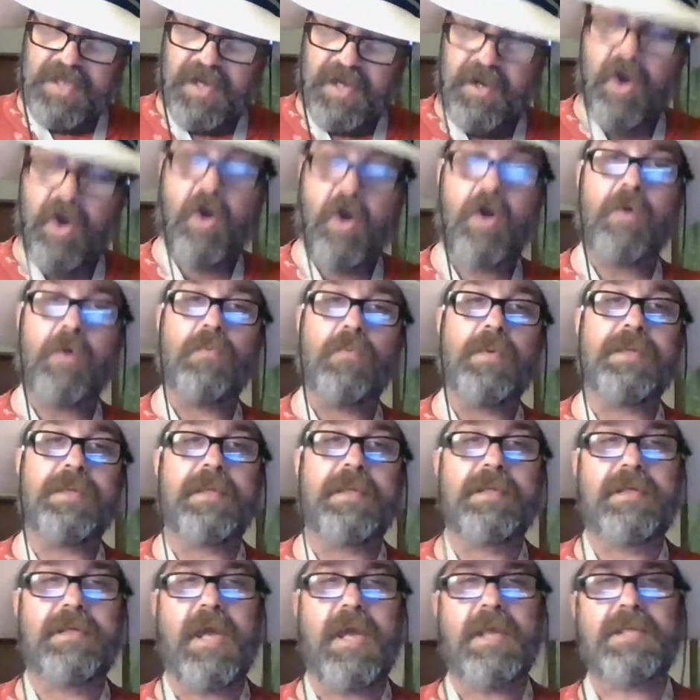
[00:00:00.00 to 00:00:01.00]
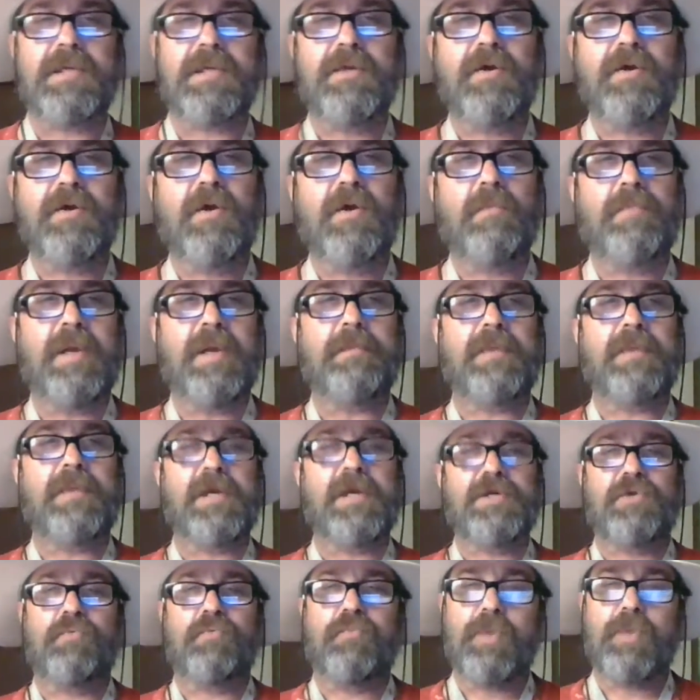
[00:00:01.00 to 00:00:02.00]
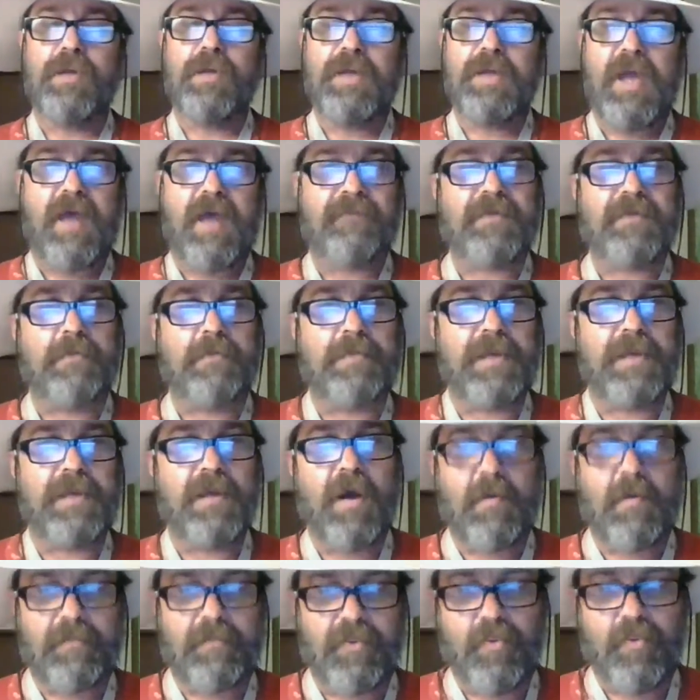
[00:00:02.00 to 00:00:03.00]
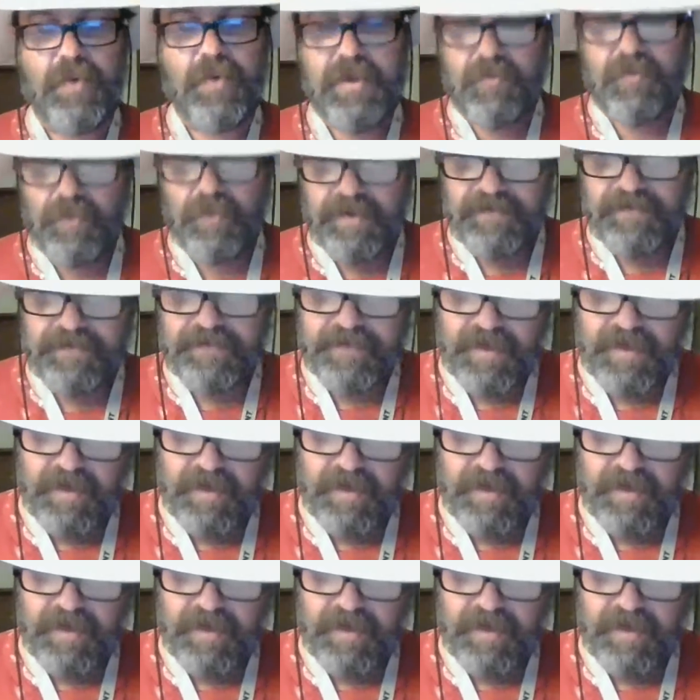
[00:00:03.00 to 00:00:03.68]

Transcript: kind of hard with the dates a little bit because you really have to be on point with